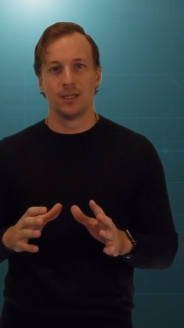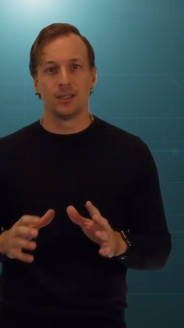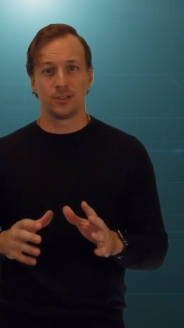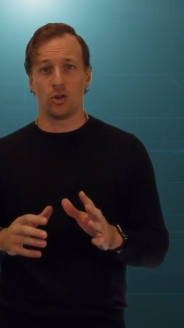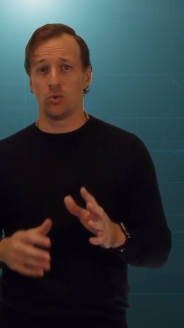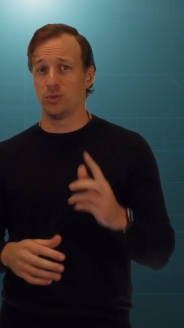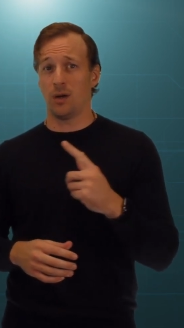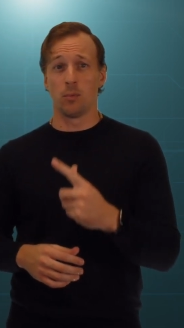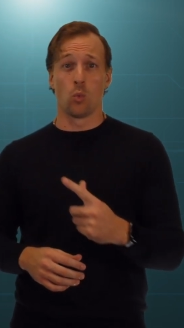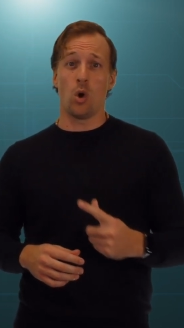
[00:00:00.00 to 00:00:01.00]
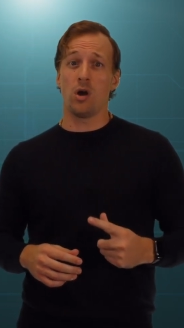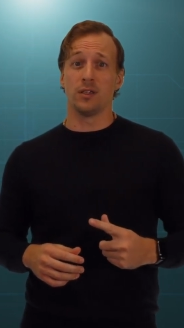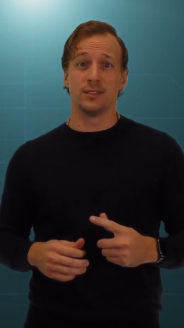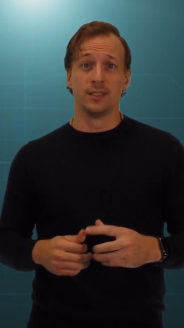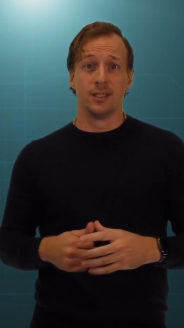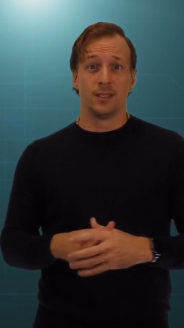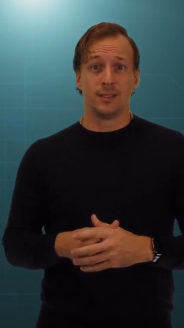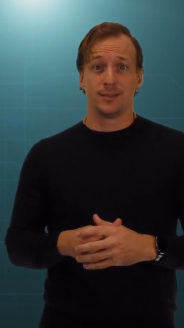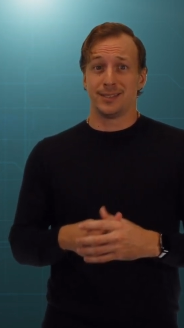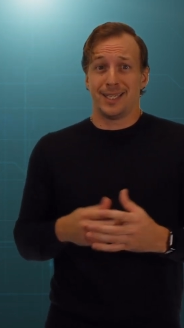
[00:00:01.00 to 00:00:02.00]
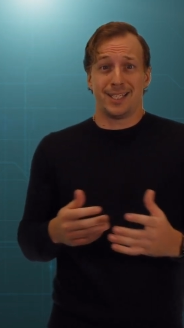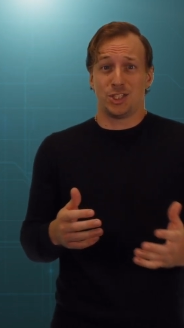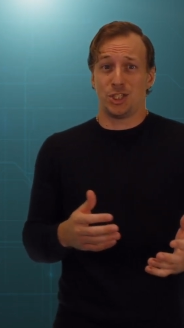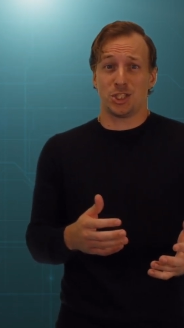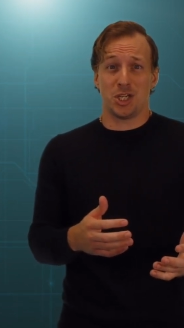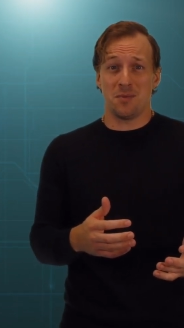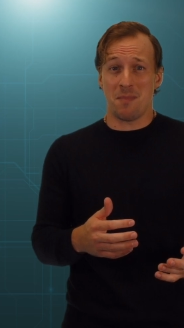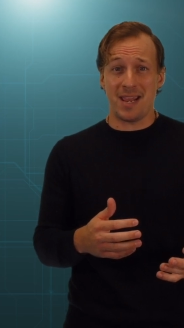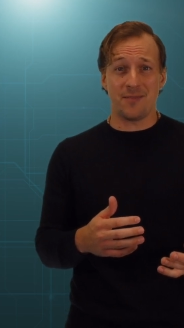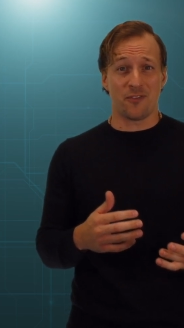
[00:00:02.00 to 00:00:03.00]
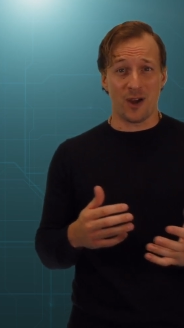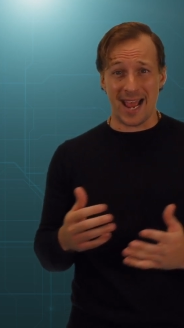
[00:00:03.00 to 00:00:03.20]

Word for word: So number one, it's just going to make for